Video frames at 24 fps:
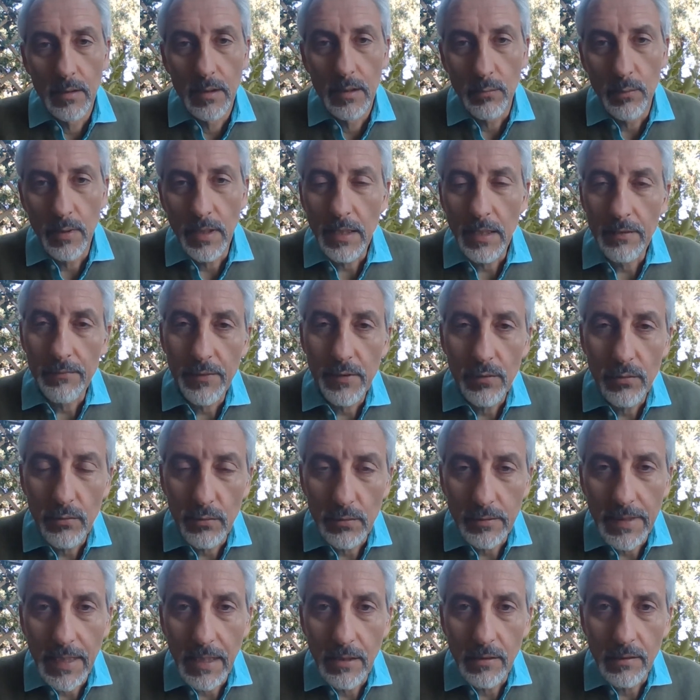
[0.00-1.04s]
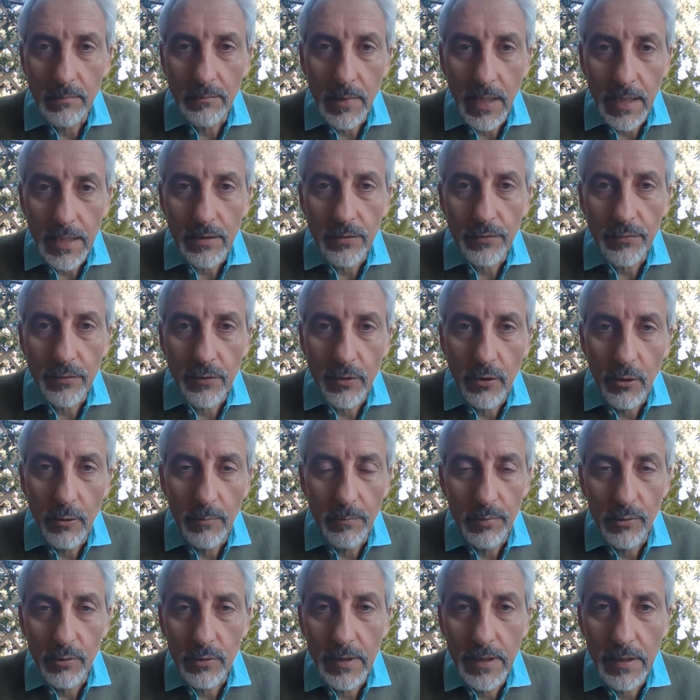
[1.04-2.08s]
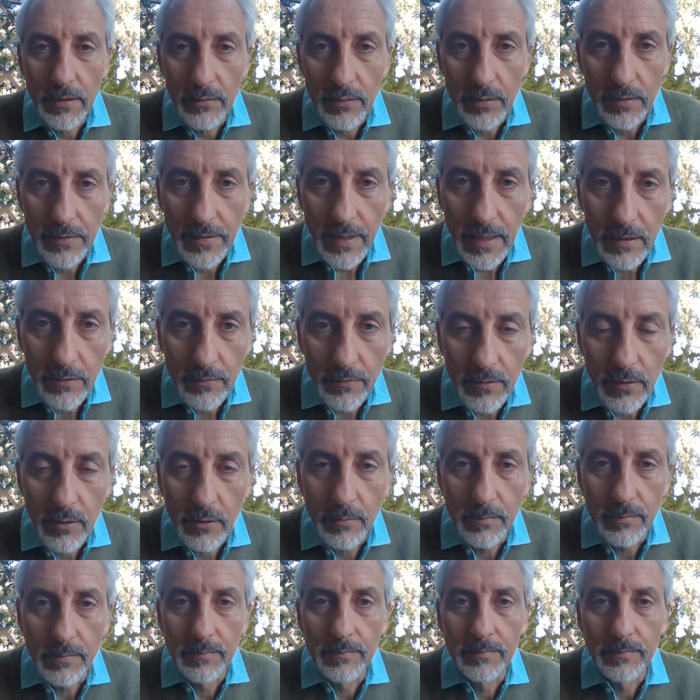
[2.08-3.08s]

Whatever you look down a microscope, look into a telescope,